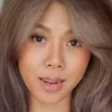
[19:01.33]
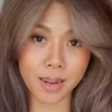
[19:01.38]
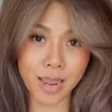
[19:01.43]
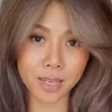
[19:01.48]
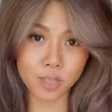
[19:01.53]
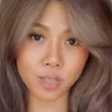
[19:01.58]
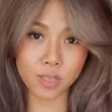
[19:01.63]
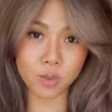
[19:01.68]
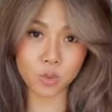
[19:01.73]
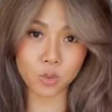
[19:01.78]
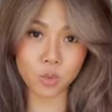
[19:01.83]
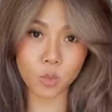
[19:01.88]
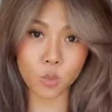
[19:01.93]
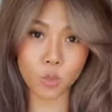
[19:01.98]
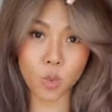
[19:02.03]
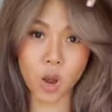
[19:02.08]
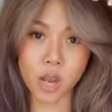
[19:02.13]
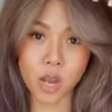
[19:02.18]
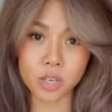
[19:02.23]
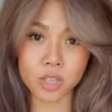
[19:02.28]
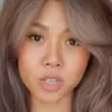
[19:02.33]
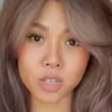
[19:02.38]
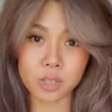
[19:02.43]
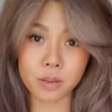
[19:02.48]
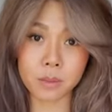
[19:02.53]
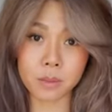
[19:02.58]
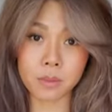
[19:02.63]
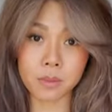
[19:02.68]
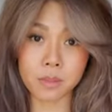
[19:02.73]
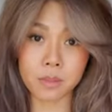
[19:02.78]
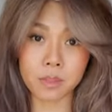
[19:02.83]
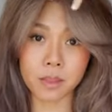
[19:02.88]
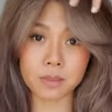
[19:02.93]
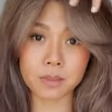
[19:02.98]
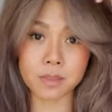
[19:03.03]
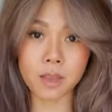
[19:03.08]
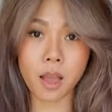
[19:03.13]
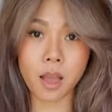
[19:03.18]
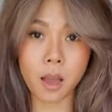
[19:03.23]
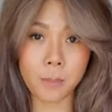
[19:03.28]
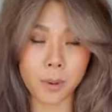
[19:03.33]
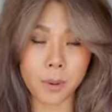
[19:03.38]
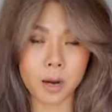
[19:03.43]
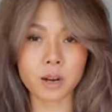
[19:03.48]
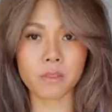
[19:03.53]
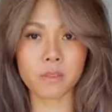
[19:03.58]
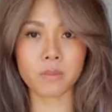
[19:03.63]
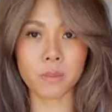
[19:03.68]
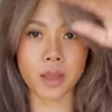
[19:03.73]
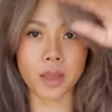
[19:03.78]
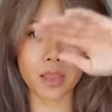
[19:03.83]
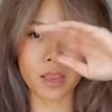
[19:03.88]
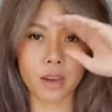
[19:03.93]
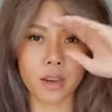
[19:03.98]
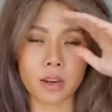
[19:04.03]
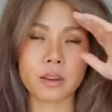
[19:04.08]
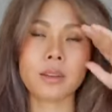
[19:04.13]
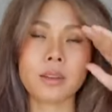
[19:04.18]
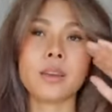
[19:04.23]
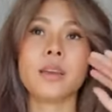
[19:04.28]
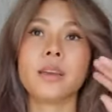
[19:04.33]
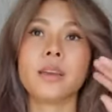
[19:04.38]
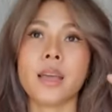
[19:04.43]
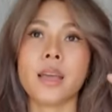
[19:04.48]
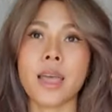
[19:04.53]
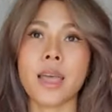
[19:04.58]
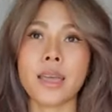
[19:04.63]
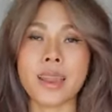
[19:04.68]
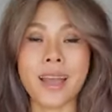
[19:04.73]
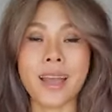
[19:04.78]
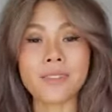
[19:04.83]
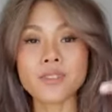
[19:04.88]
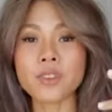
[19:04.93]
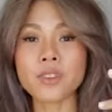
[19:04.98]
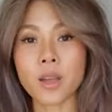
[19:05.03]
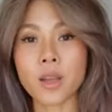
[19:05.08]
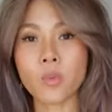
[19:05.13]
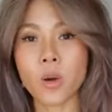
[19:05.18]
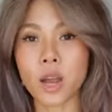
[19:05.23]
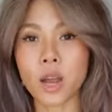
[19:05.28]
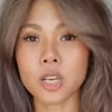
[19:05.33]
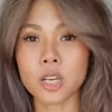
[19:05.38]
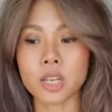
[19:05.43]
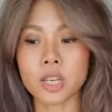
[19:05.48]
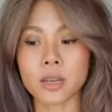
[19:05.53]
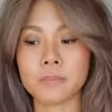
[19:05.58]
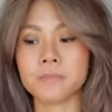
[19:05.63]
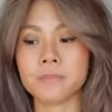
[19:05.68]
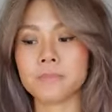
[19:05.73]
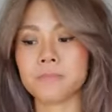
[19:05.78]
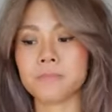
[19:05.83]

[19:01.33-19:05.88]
I just wash the top part of my hair. And after I wash it,